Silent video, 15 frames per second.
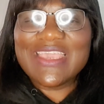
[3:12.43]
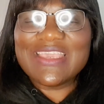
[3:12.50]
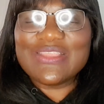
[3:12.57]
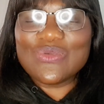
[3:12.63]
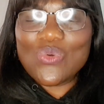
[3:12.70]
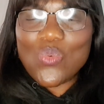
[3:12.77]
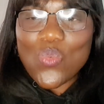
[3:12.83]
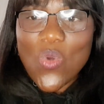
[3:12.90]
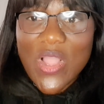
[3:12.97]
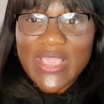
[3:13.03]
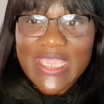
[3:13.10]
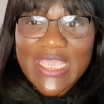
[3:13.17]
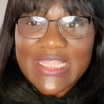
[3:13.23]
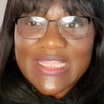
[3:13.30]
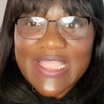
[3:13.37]
you know,
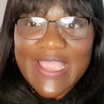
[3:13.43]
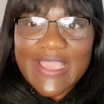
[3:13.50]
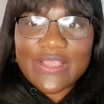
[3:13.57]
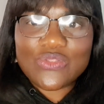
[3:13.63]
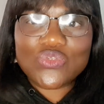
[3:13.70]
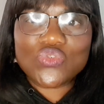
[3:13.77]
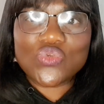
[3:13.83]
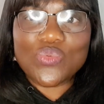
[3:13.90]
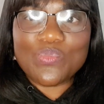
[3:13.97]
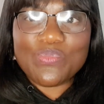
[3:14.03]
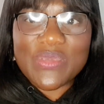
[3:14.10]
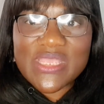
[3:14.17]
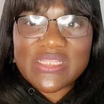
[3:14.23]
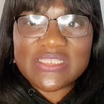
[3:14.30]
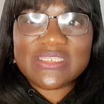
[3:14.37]
working there to
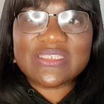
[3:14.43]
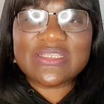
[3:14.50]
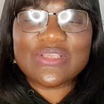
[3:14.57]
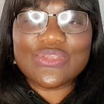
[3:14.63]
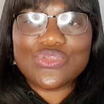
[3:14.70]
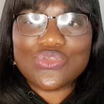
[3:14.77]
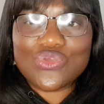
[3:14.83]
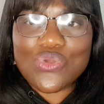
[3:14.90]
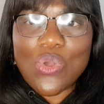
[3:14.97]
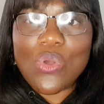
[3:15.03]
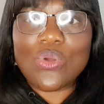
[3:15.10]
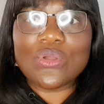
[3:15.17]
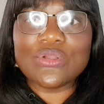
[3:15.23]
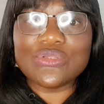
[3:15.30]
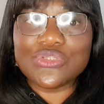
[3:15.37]
meet
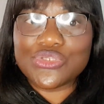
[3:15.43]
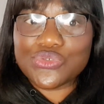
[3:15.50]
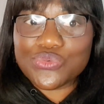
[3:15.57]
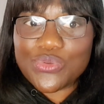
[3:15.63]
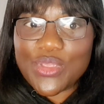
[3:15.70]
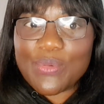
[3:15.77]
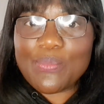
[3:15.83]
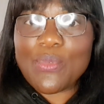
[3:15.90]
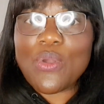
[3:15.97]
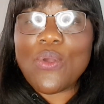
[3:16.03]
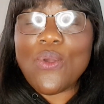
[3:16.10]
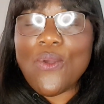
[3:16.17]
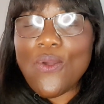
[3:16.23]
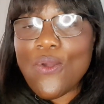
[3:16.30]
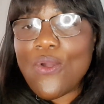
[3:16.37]
your dream
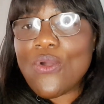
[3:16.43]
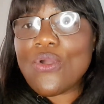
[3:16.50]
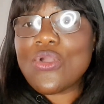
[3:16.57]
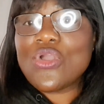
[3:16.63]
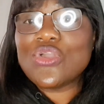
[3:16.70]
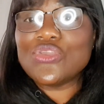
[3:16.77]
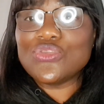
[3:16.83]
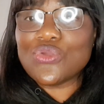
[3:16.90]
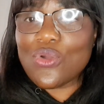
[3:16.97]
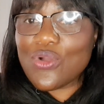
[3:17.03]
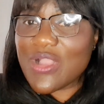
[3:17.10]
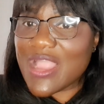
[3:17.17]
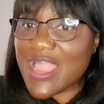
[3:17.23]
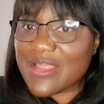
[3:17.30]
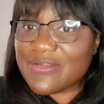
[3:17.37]
or
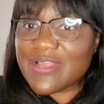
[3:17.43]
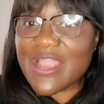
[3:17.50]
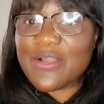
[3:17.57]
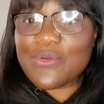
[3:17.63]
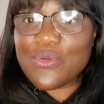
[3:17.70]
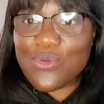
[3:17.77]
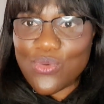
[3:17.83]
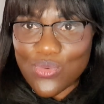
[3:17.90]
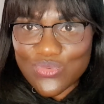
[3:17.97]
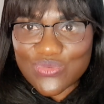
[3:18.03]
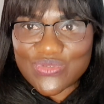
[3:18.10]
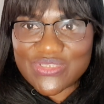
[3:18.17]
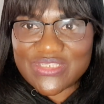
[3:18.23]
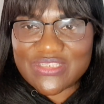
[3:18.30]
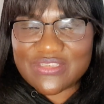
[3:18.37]
your career
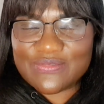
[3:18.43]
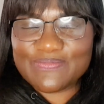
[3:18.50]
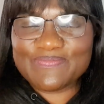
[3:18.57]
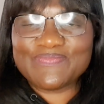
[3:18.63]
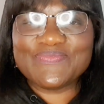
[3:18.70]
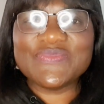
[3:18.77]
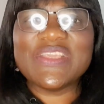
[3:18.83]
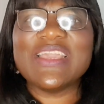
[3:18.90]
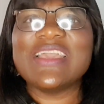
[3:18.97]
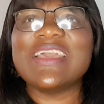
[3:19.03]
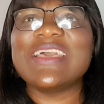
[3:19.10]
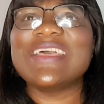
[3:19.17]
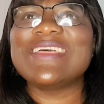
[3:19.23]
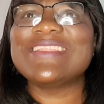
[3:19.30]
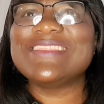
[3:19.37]
goals.
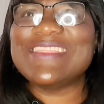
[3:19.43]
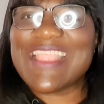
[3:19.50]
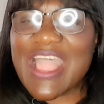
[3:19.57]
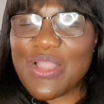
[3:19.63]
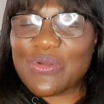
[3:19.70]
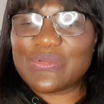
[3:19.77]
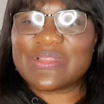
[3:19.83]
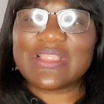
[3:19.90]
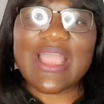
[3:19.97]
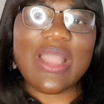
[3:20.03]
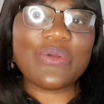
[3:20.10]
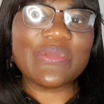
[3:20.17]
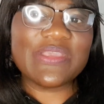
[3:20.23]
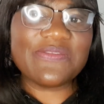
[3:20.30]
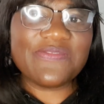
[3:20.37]
Now,
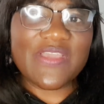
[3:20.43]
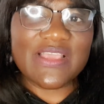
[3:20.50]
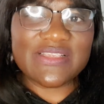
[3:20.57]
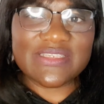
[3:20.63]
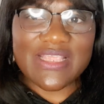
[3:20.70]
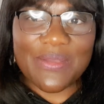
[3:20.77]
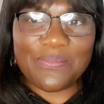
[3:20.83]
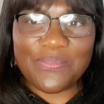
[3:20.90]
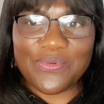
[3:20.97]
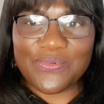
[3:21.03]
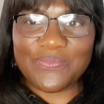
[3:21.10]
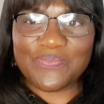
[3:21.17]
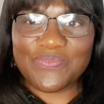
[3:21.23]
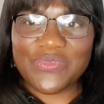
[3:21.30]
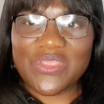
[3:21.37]
I'll give you an
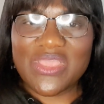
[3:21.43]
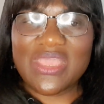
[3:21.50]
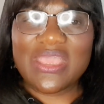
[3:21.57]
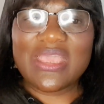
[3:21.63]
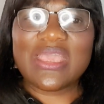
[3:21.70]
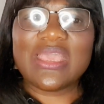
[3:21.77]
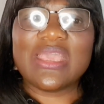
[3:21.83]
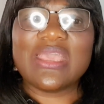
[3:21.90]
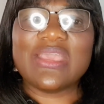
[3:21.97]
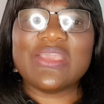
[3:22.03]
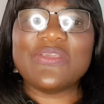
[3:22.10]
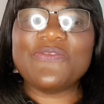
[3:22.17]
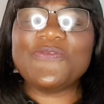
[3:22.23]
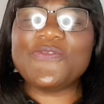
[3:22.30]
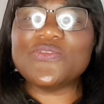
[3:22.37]
example.
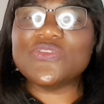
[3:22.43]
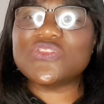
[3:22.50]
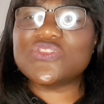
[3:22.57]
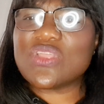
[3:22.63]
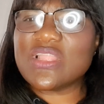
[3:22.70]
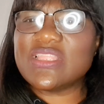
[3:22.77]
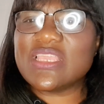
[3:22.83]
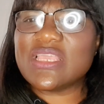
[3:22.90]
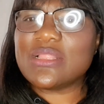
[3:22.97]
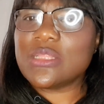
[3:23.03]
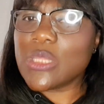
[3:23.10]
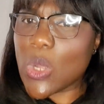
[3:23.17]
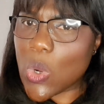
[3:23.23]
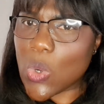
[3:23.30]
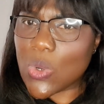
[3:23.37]
If you study
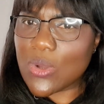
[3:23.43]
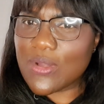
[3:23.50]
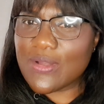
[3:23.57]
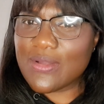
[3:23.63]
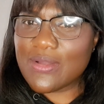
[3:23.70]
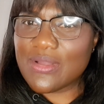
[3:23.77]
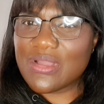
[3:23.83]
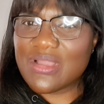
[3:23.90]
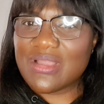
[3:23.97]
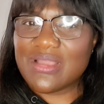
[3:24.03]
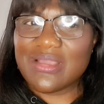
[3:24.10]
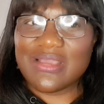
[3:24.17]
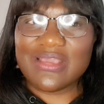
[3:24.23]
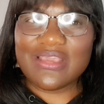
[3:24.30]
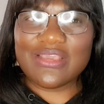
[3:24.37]
law,
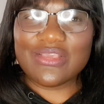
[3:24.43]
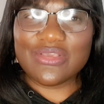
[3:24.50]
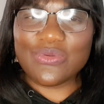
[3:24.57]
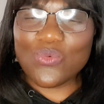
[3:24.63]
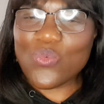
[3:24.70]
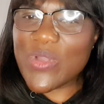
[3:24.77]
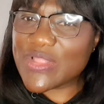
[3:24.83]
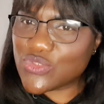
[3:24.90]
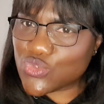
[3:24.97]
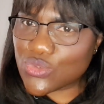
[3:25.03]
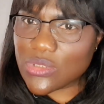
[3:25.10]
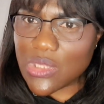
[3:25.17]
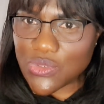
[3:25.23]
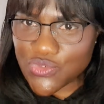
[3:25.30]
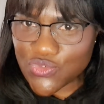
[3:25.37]
went
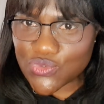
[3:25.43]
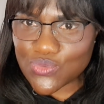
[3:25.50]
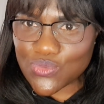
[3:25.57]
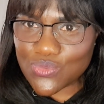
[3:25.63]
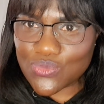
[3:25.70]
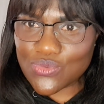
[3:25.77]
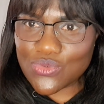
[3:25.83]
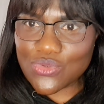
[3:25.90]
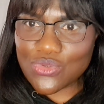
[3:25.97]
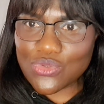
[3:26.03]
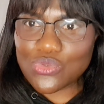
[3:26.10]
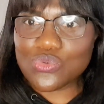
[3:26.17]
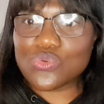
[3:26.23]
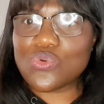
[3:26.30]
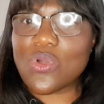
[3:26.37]
to law school,
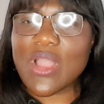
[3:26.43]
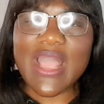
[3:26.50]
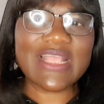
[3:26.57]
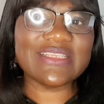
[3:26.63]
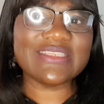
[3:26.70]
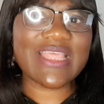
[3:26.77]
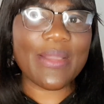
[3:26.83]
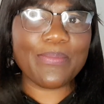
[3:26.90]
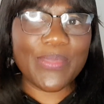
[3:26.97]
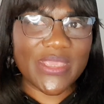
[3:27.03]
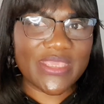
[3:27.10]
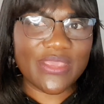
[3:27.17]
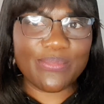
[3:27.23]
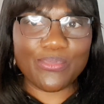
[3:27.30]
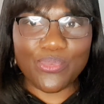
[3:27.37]
you go and start
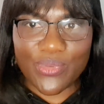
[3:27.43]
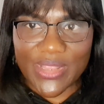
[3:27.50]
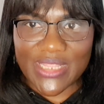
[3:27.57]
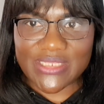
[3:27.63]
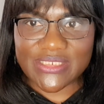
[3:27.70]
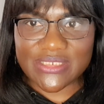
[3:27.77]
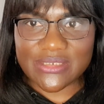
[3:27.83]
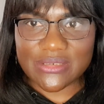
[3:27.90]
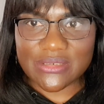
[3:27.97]
baking bread.